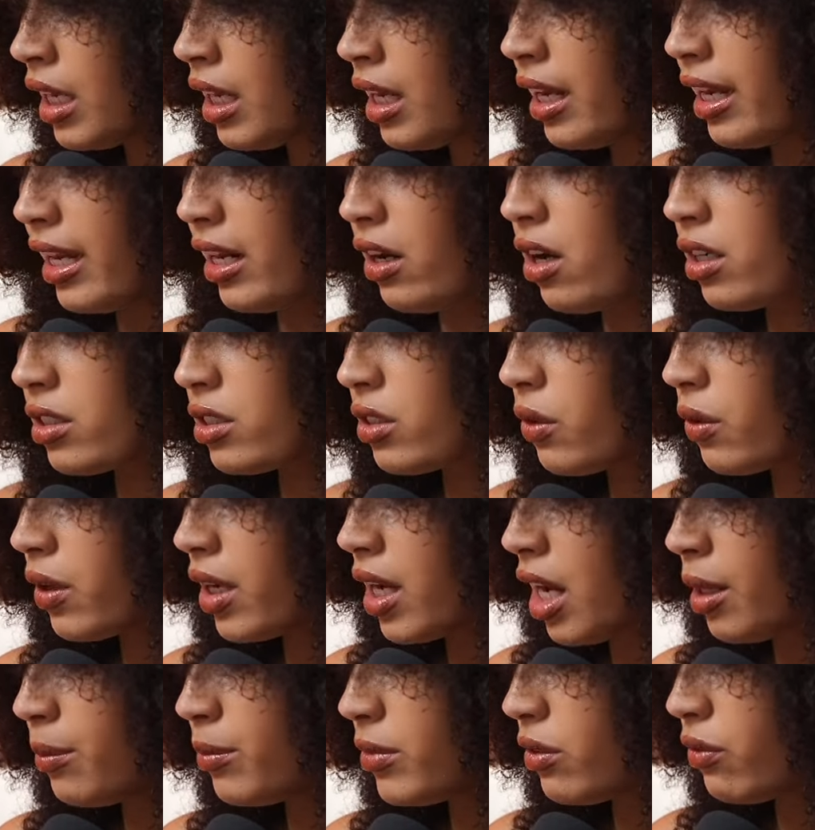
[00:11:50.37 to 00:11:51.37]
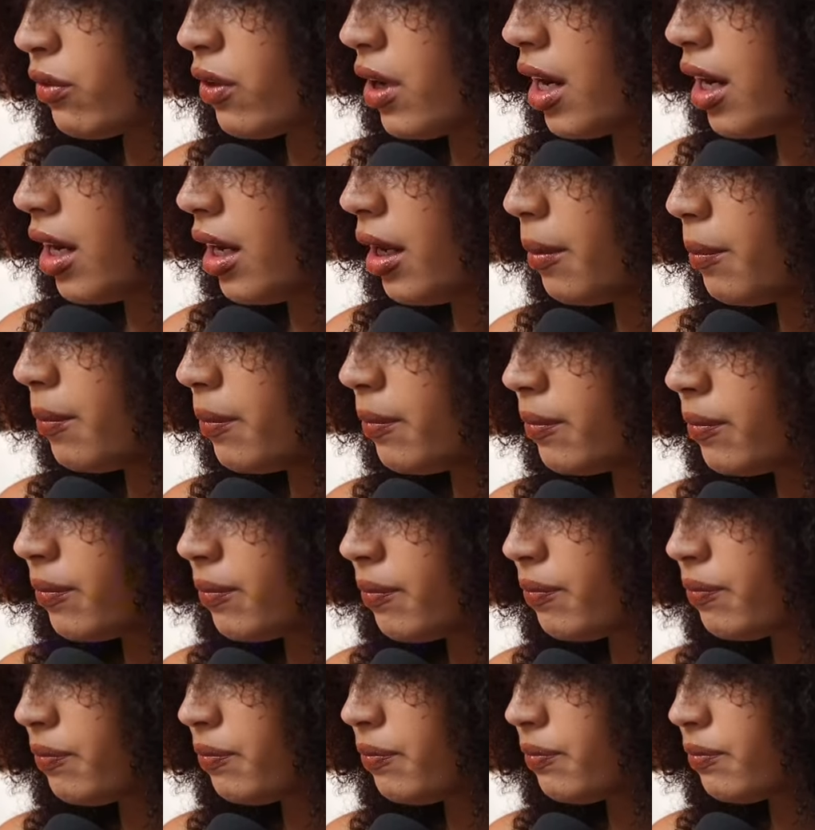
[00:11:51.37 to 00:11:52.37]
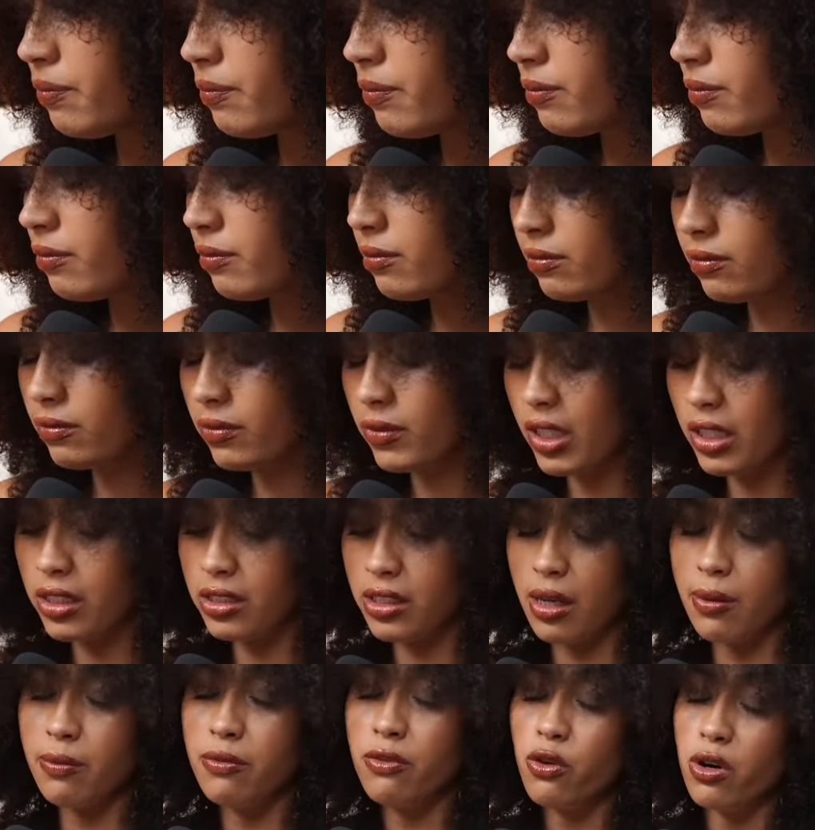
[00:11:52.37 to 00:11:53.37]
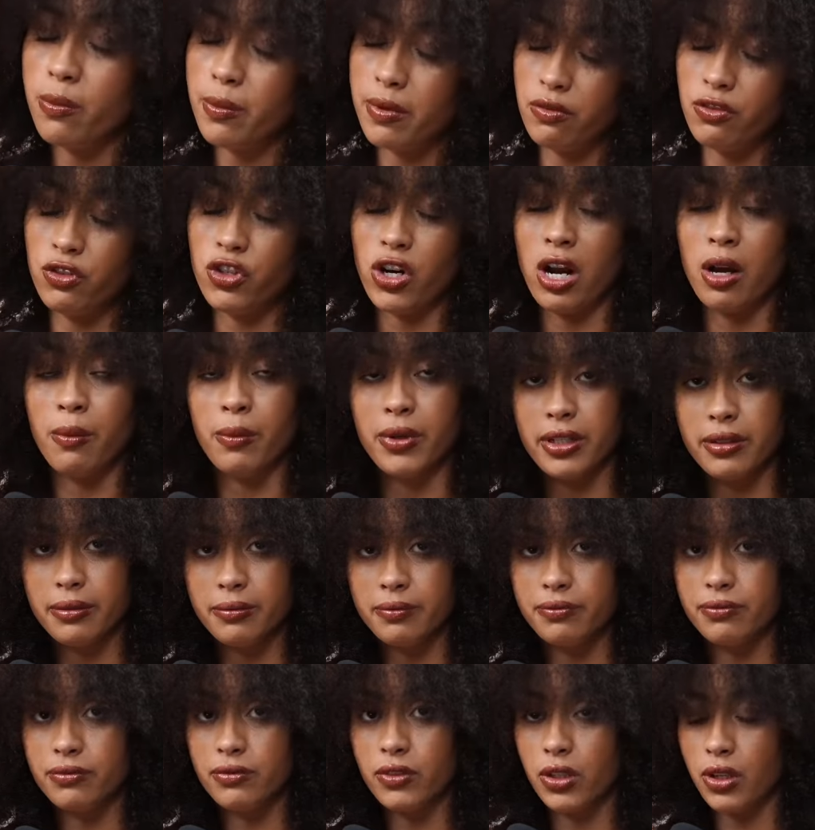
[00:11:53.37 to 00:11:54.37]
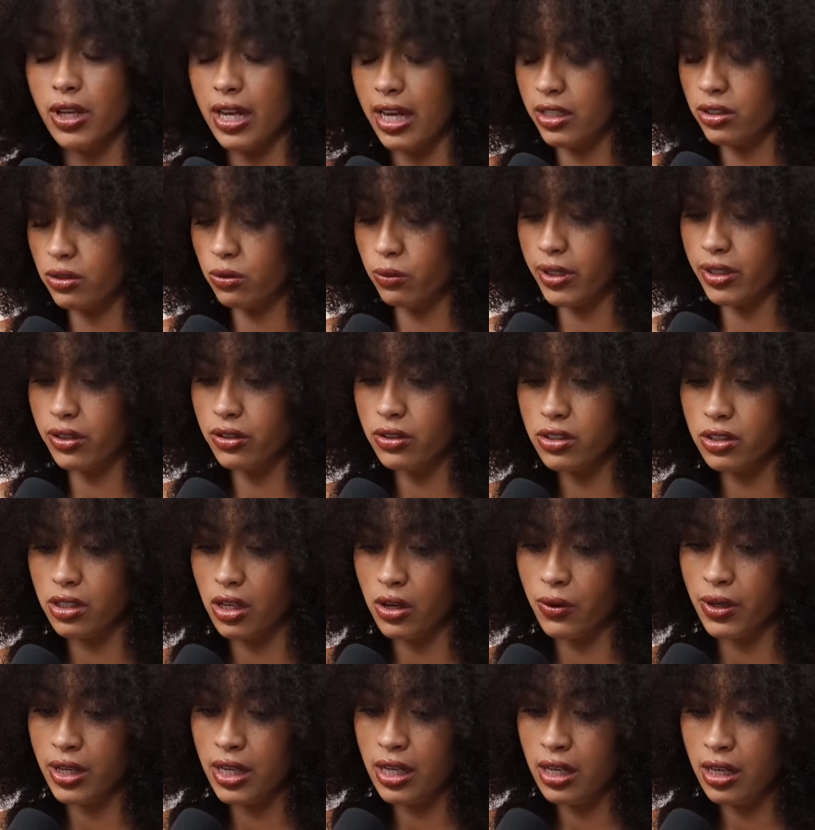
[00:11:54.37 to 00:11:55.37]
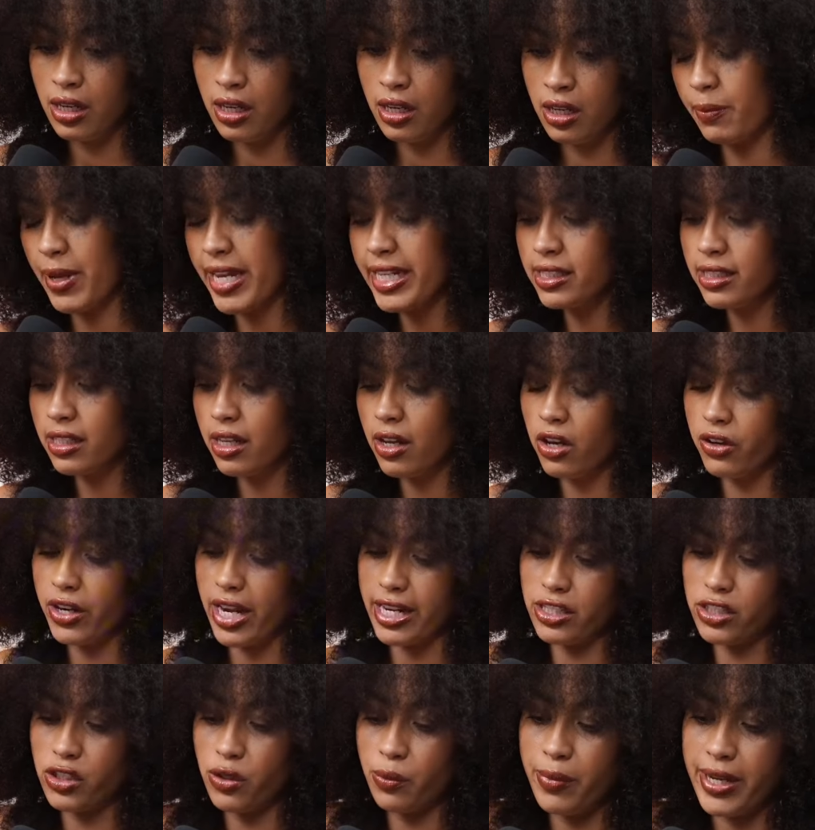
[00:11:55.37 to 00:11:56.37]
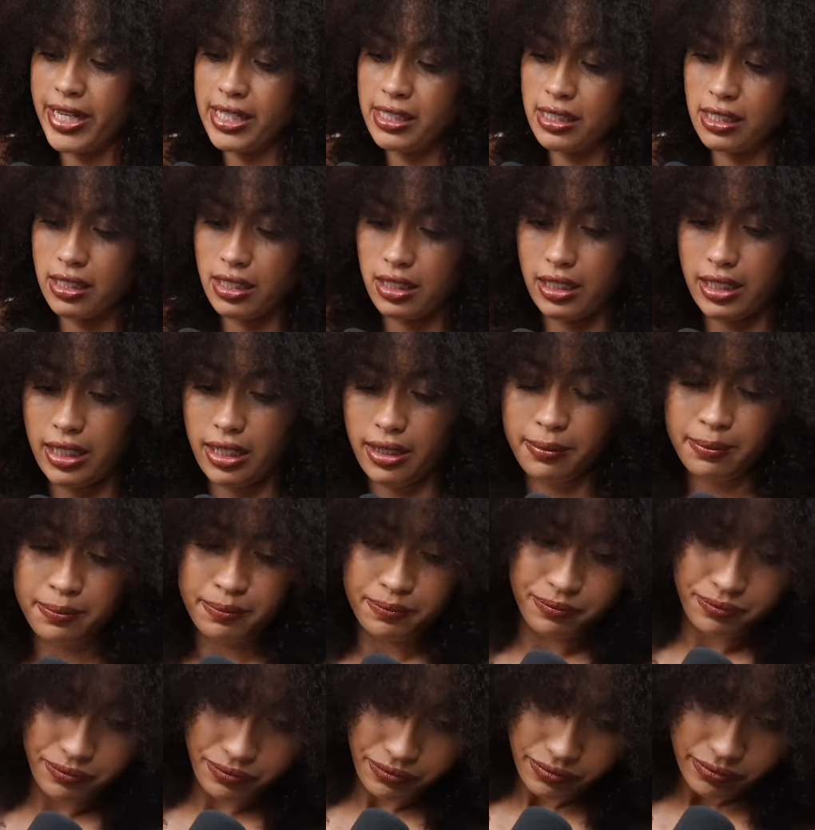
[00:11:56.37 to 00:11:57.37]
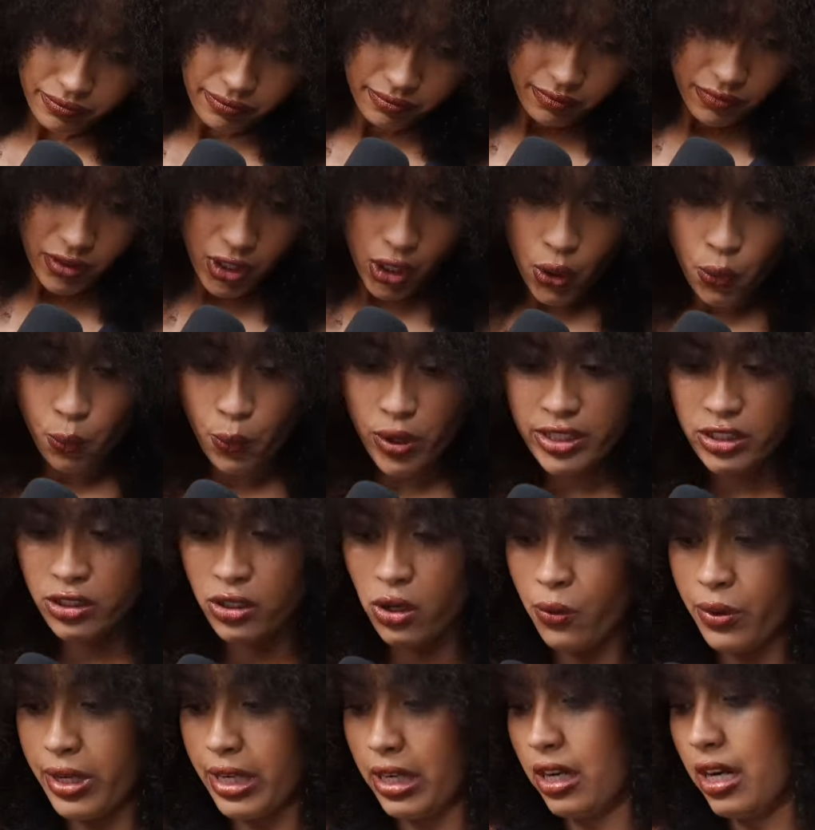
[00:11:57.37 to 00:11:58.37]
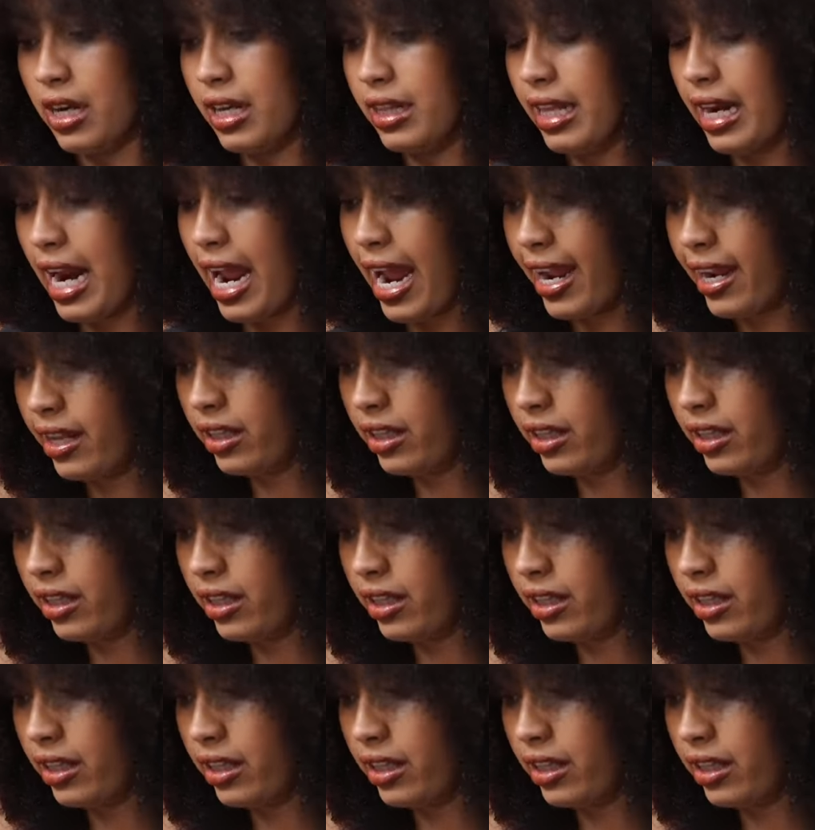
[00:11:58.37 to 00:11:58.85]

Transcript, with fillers: It also comes from some form of trauma as well. So, bas- okay, so basically, what's going on that I